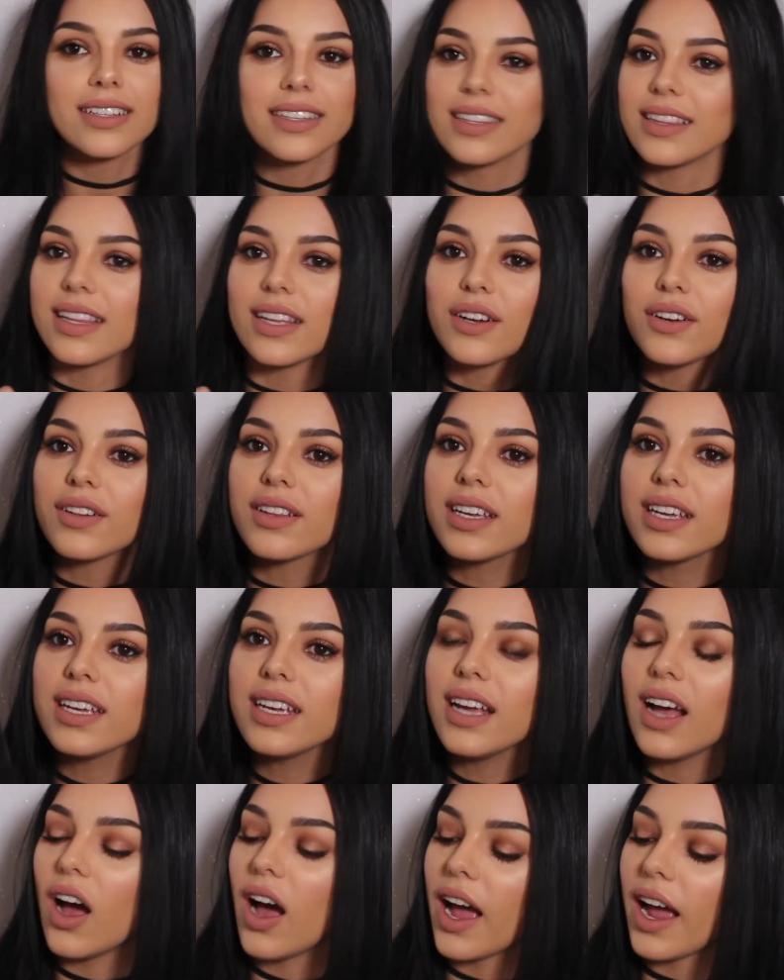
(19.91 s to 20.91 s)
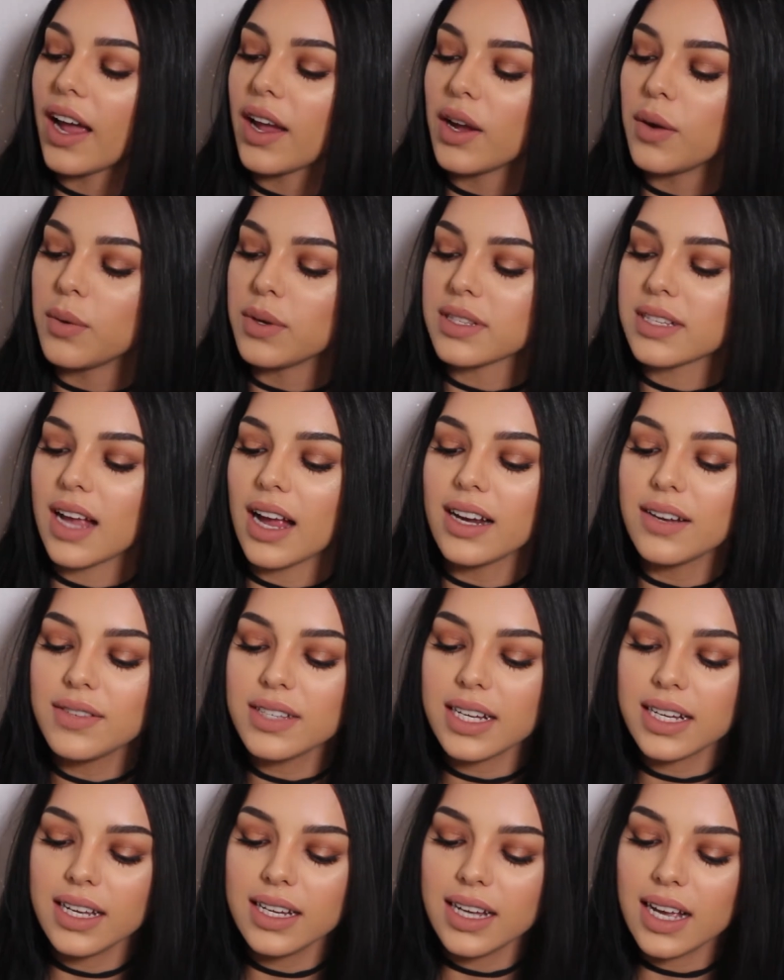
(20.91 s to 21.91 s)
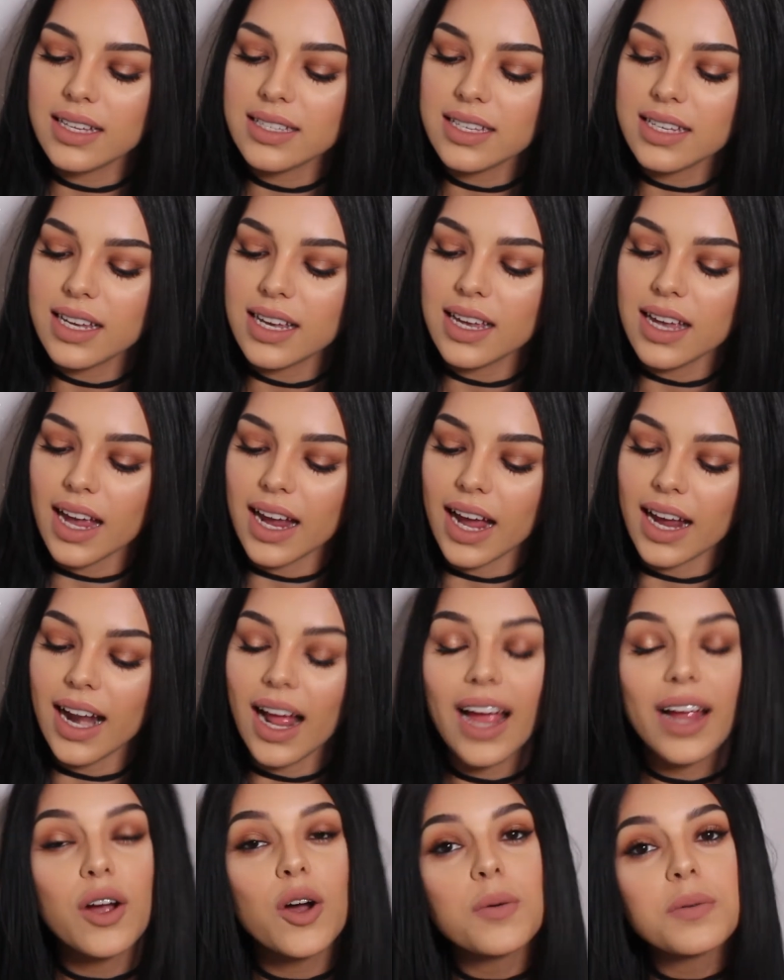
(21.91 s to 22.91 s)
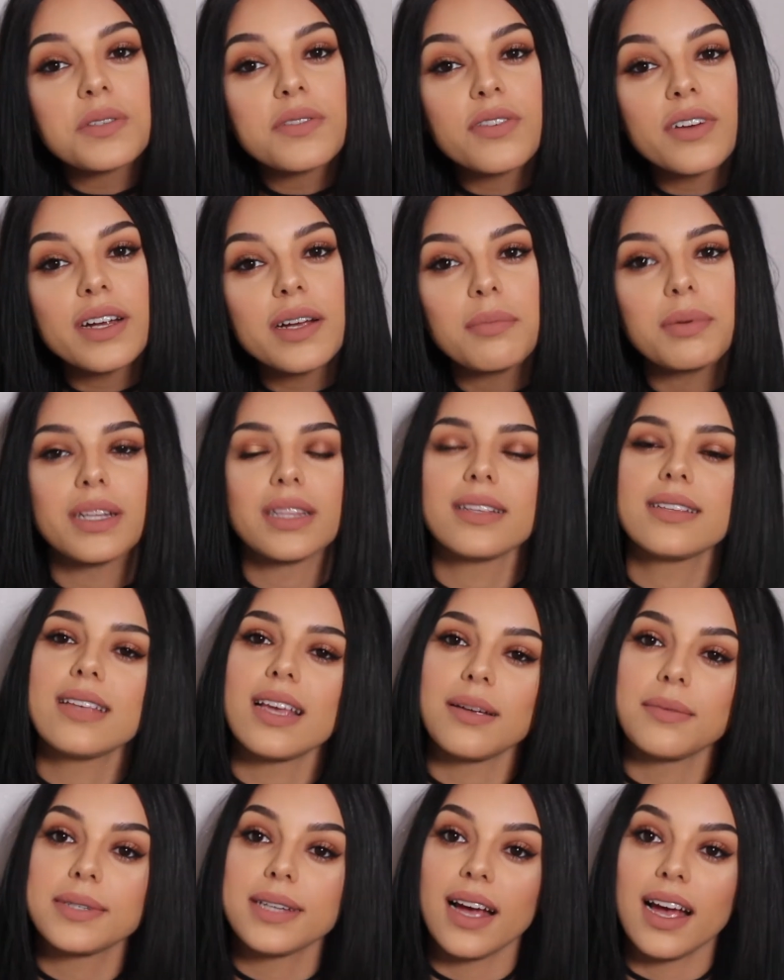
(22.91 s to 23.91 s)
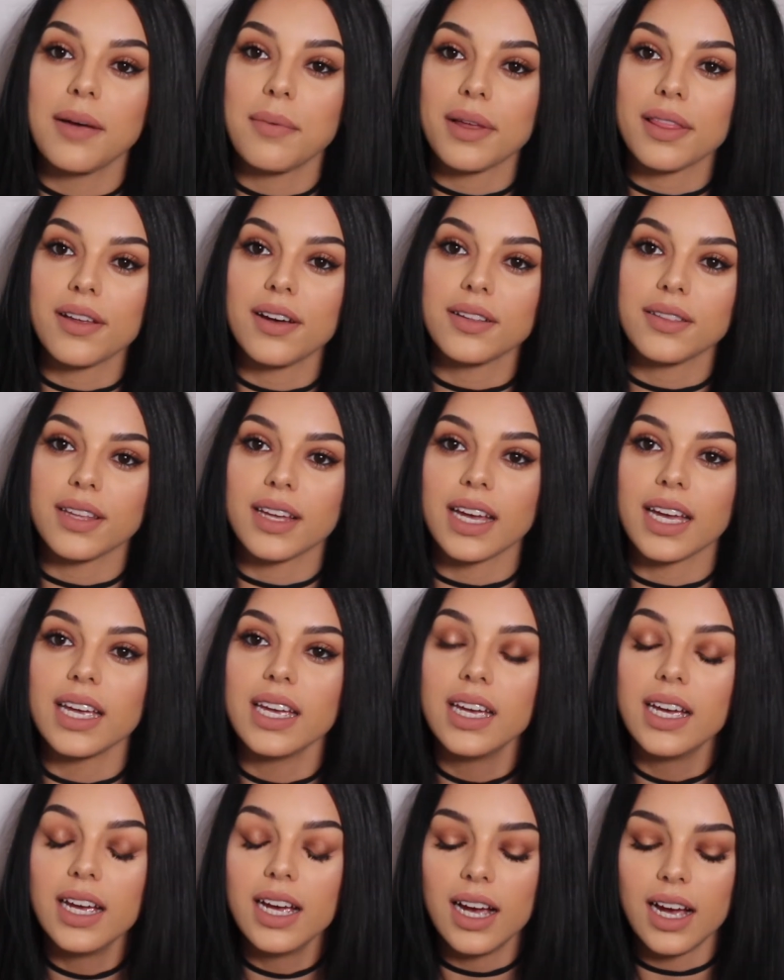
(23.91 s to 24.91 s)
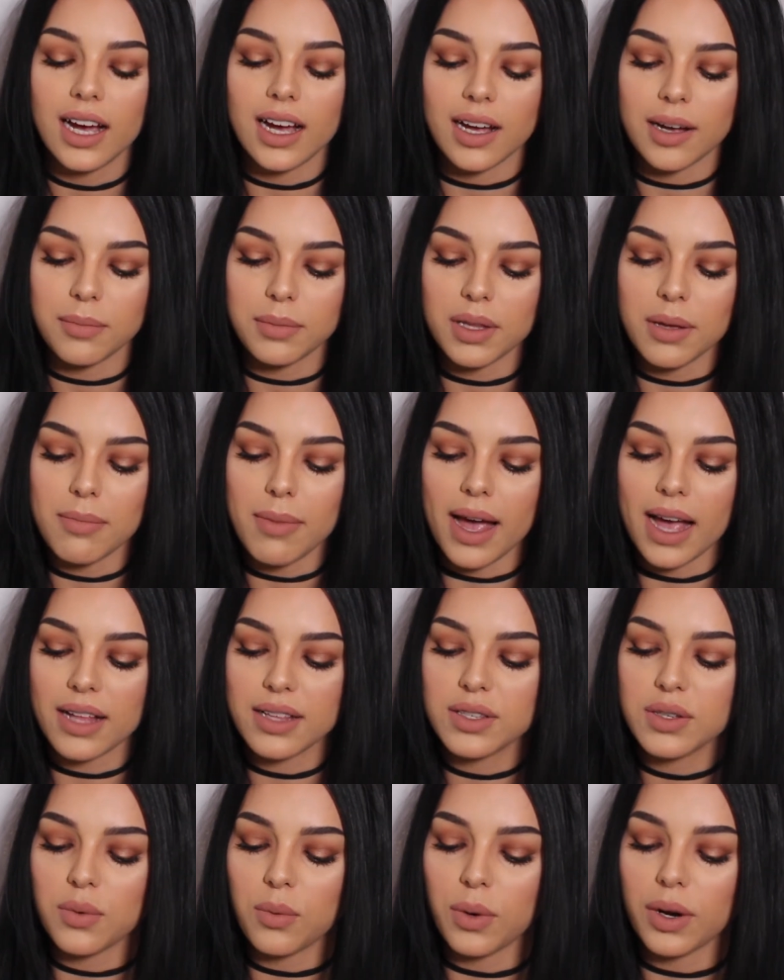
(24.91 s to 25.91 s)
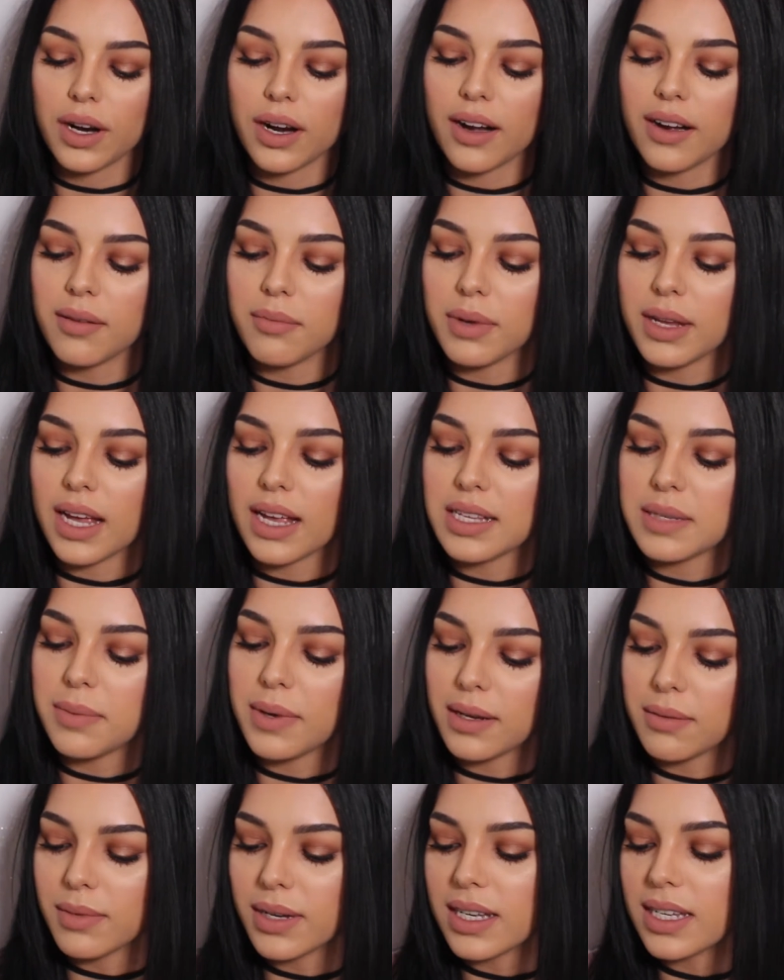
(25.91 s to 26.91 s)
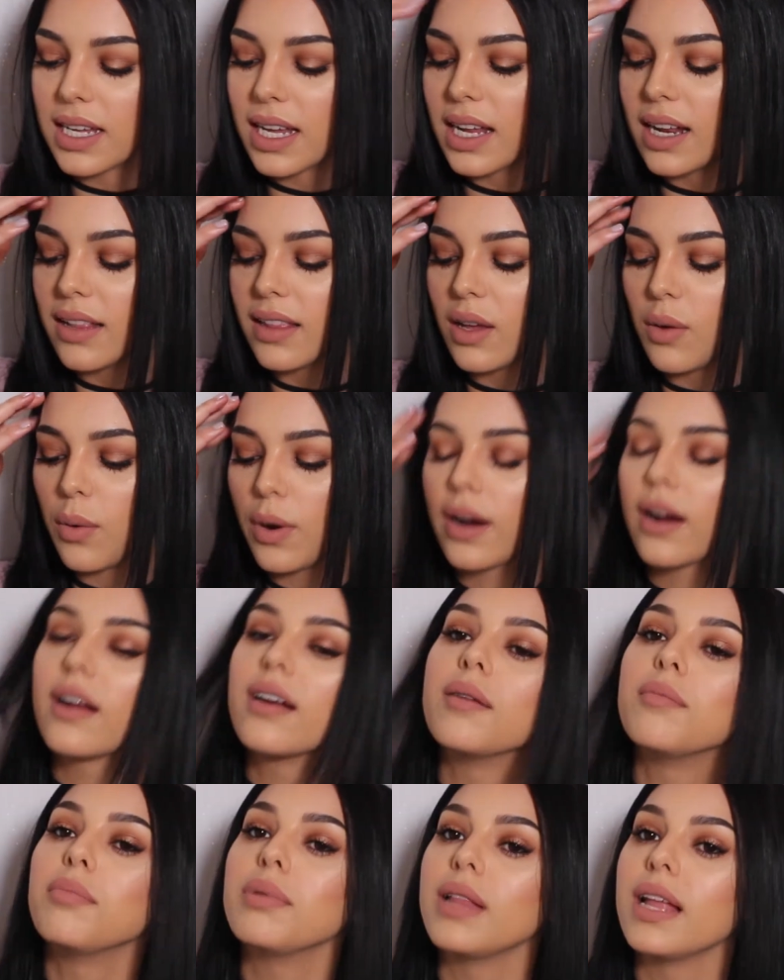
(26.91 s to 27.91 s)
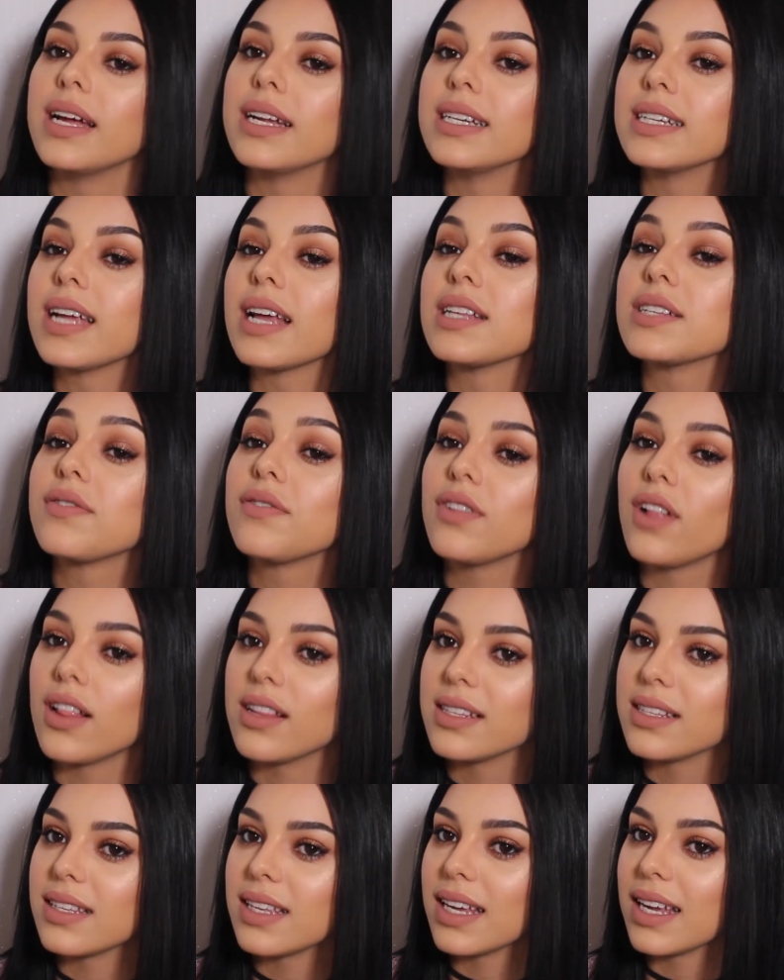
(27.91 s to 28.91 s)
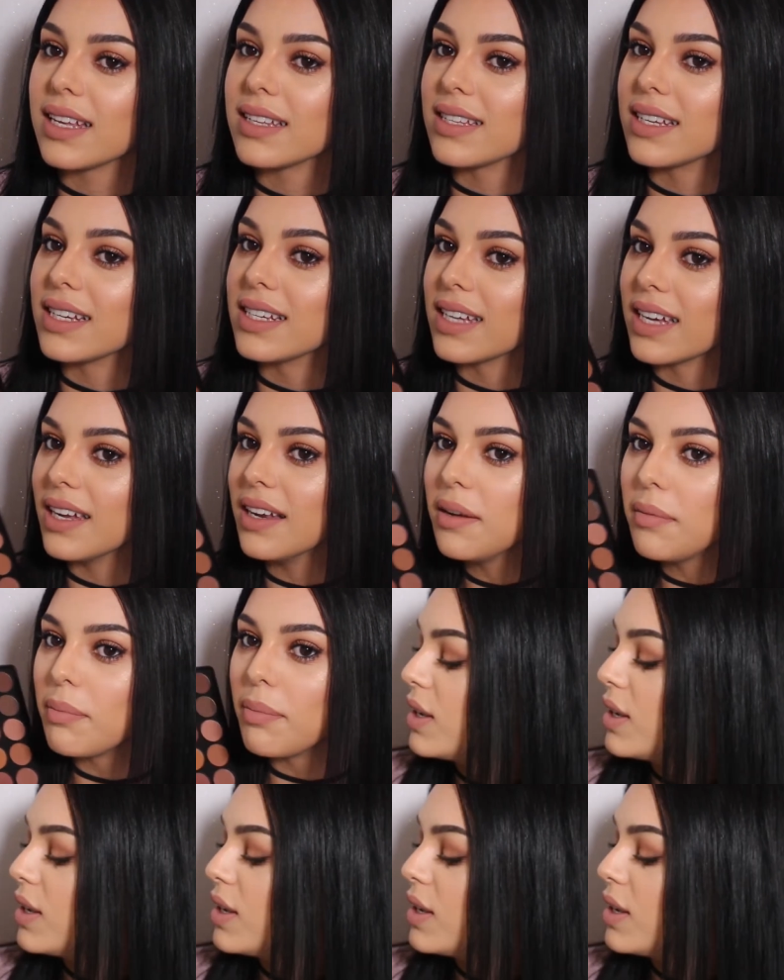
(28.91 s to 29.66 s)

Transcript: Literally, I was kind of second guessing it. I had high hopes for it, but at the same time I thought that the mattes weren't going to be as pigmented and they weren't going to blend as flawlessly as they did.